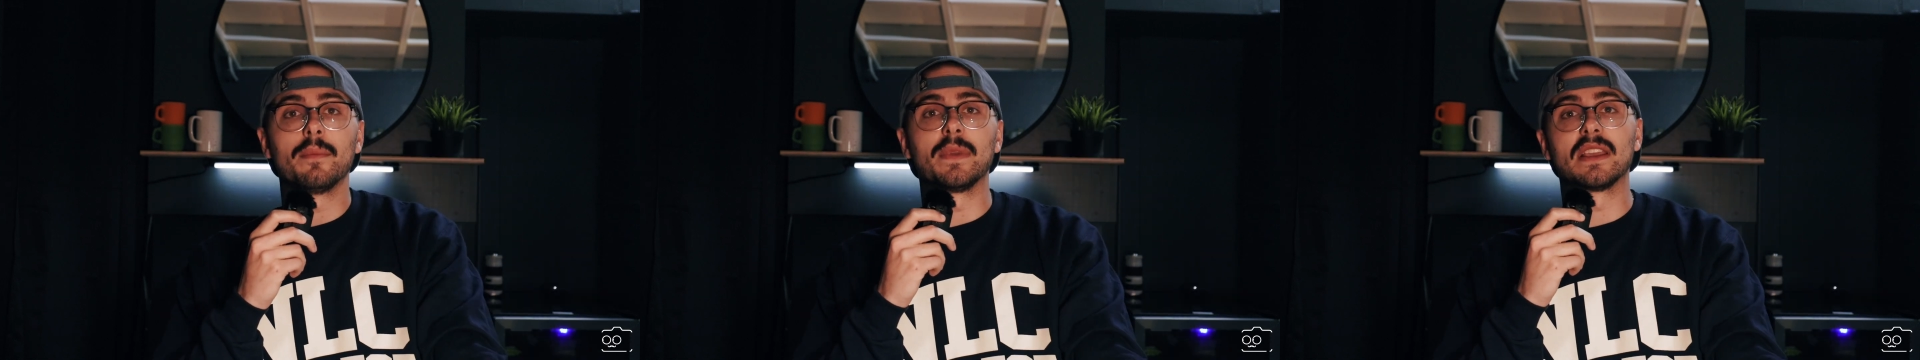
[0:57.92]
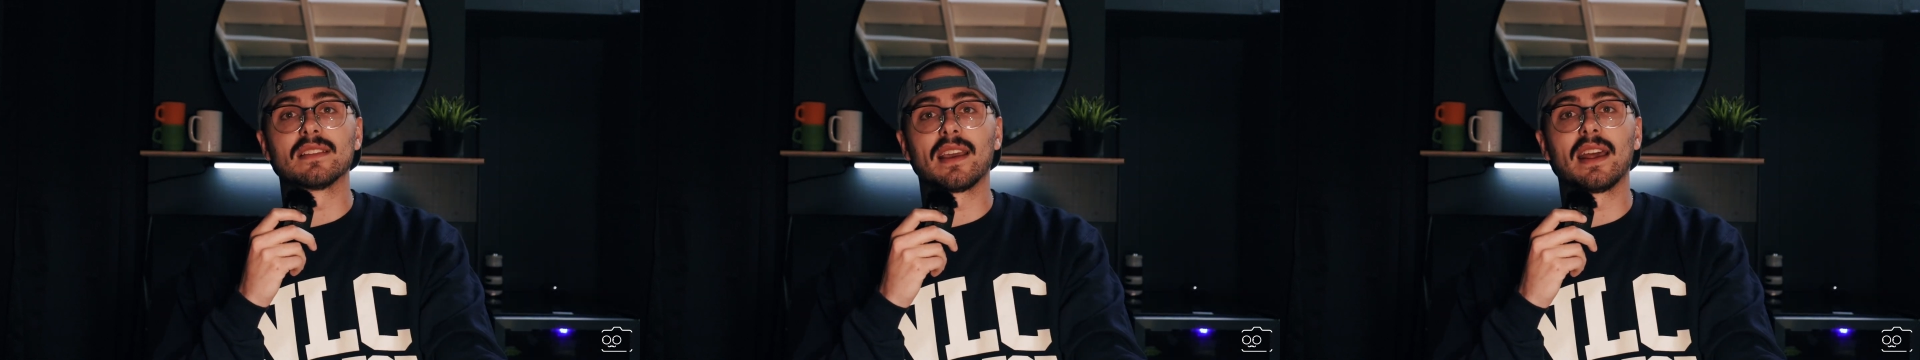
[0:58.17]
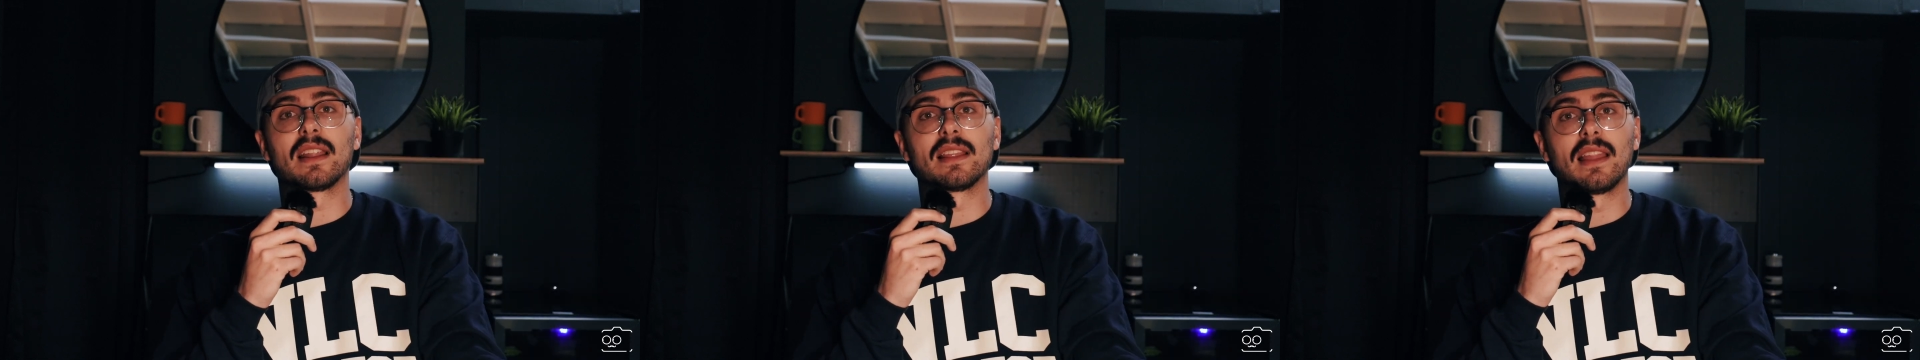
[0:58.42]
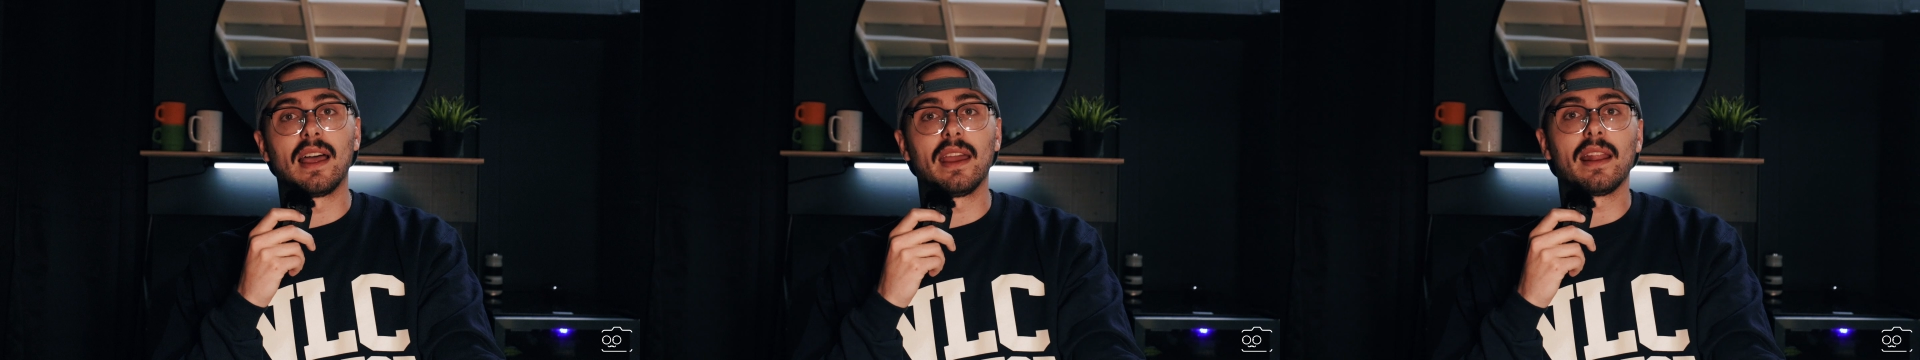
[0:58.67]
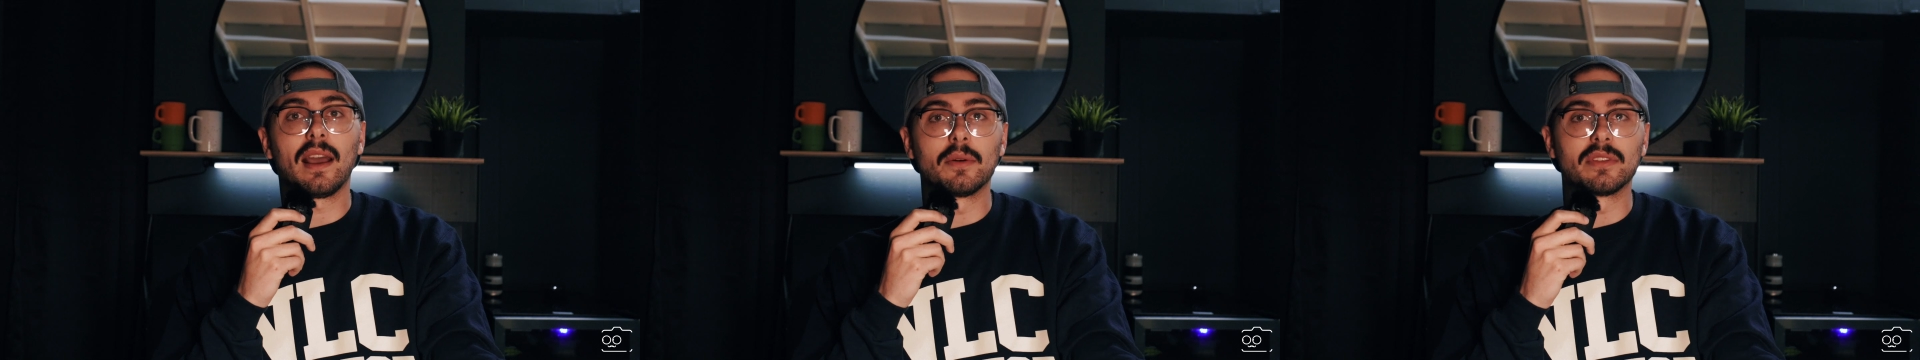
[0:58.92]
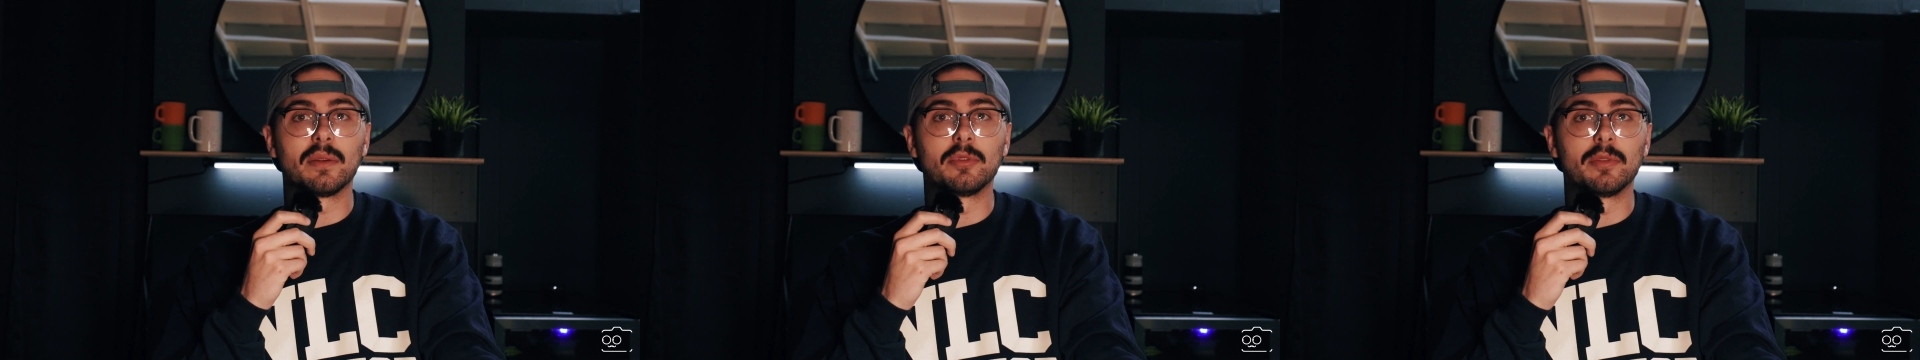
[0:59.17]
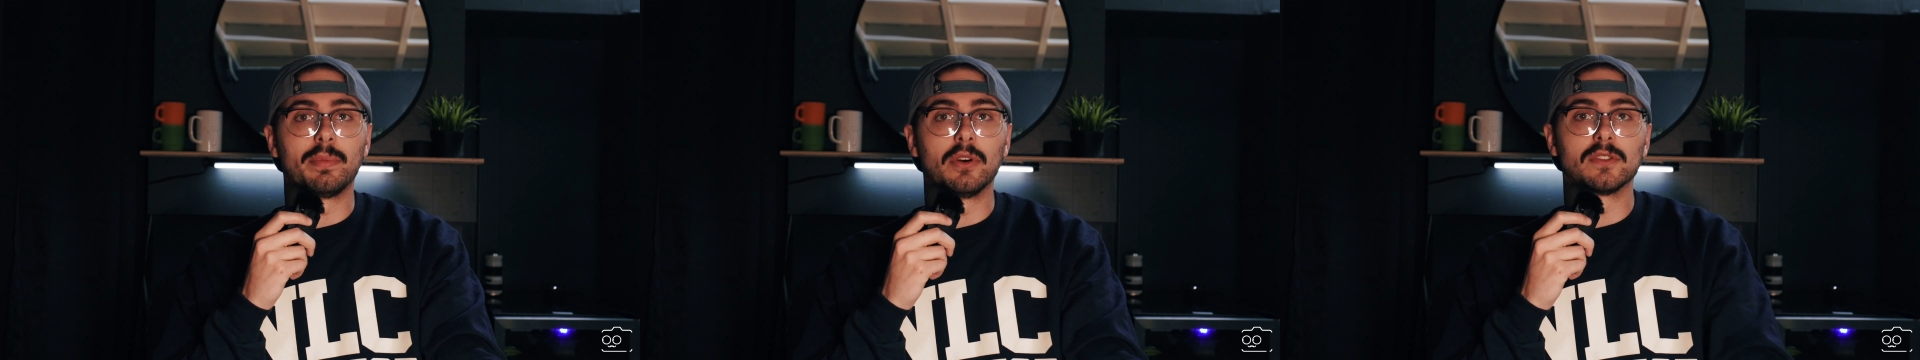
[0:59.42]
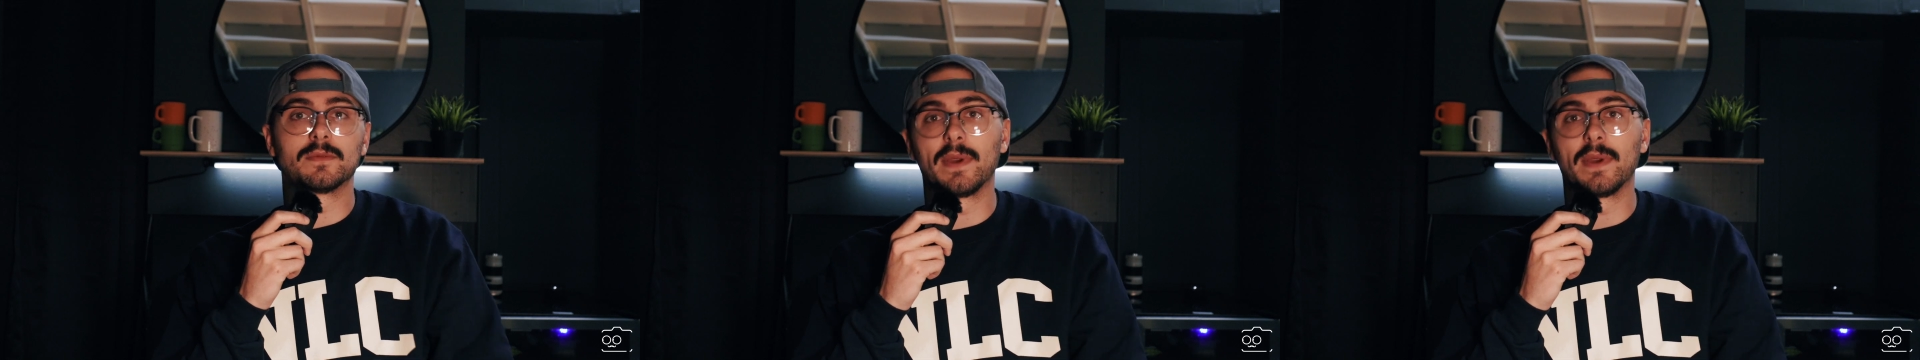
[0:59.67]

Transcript: because I had a lot I was able to post.